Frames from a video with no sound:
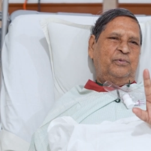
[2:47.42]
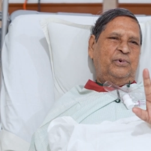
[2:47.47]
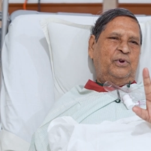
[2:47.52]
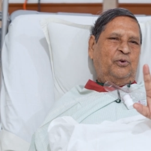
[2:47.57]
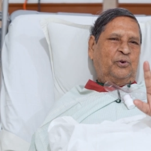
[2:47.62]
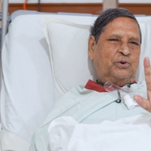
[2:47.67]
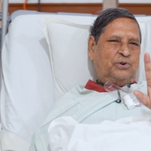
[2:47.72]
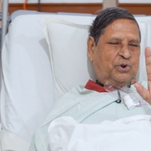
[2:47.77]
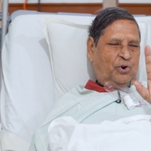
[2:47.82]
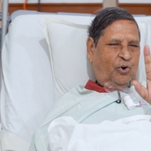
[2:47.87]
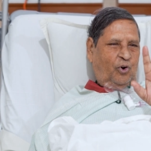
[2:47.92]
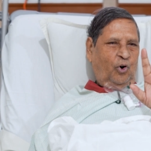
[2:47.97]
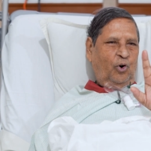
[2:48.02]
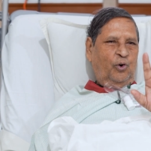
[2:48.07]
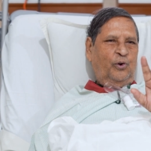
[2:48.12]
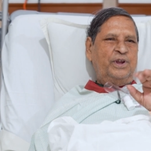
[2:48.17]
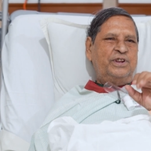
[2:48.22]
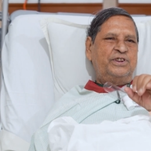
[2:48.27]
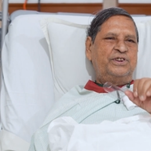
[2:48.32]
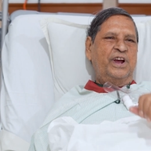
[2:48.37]
He was
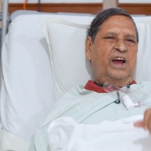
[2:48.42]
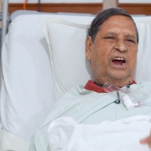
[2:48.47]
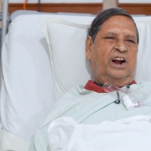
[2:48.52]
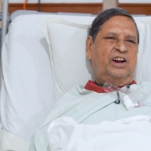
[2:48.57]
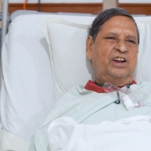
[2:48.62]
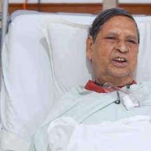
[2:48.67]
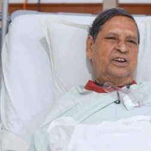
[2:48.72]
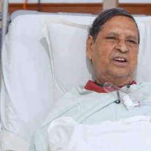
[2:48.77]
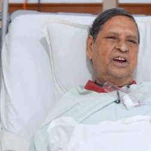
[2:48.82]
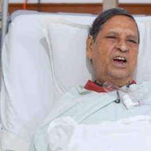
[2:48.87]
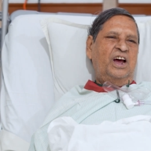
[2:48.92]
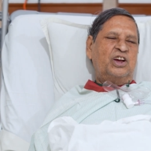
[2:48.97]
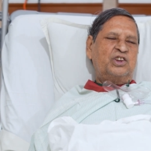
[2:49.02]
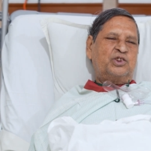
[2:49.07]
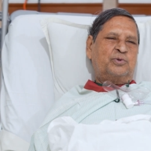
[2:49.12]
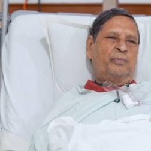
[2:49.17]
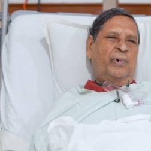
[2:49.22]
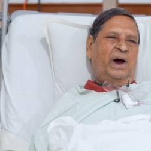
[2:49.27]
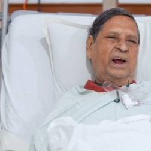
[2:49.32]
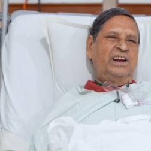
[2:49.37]
always he had a
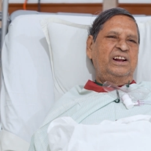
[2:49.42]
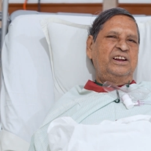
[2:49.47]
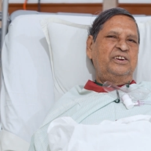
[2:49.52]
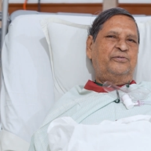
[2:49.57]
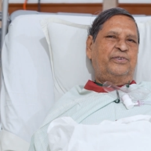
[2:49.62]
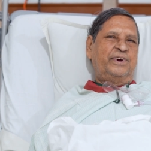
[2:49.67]
smiling